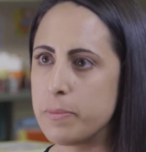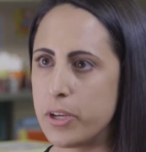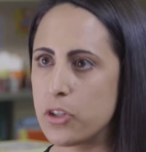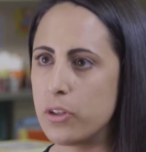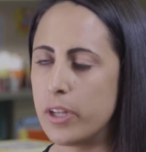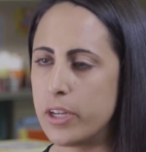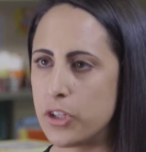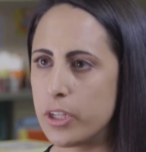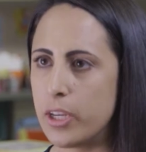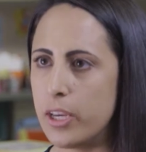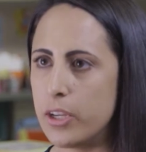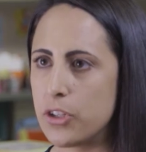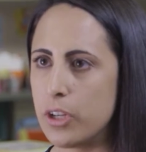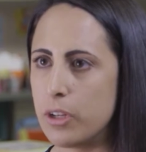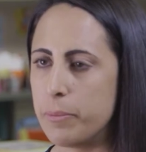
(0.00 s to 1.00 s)
special
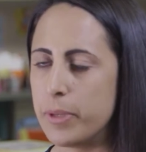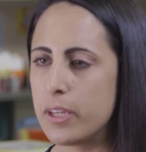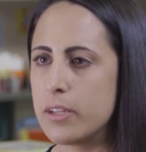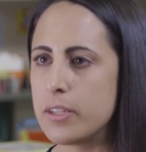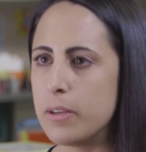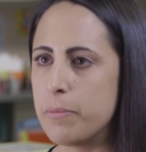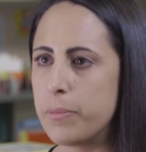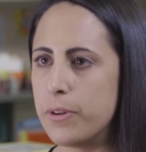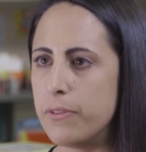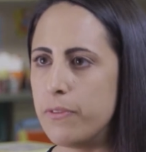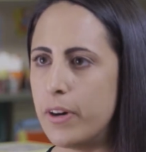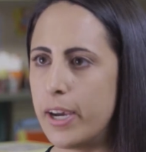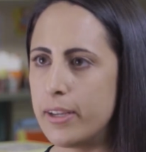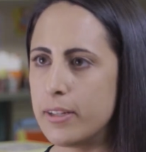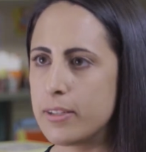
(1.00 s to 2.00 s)
education because it
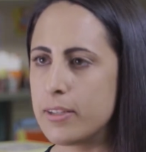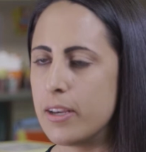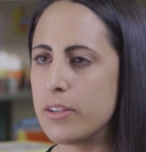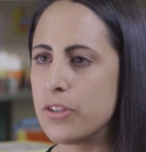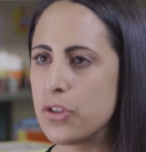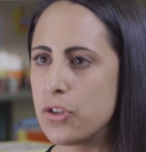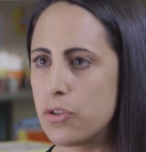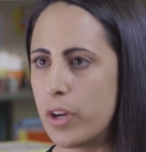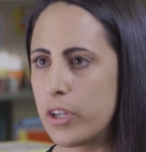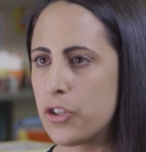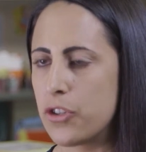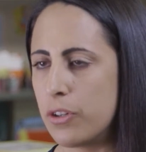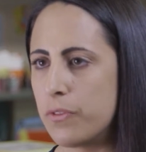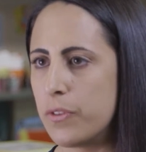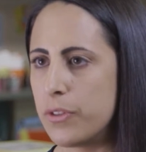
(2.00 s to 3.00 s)
provides a
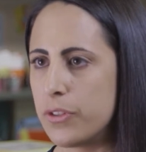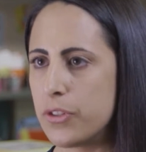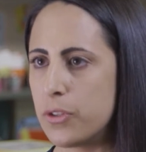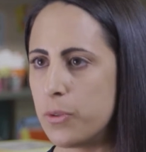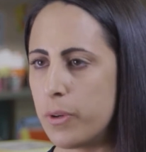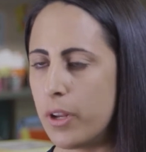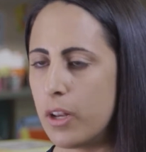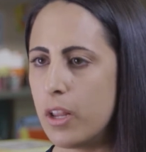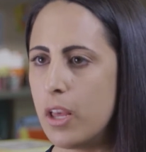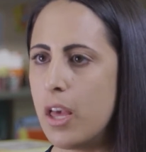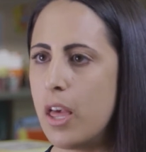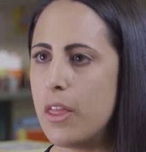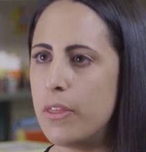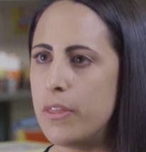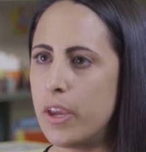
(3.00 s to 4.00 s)
structure for the student.
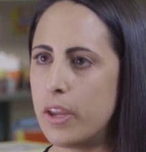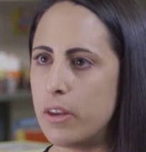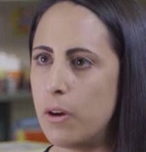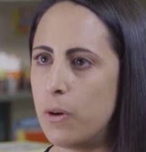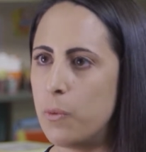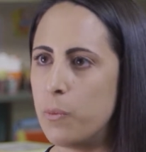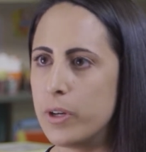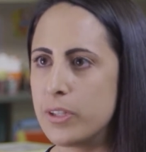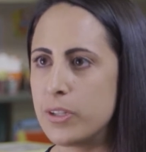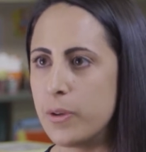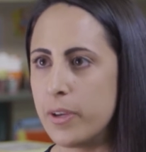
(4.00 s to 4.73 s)
They know what to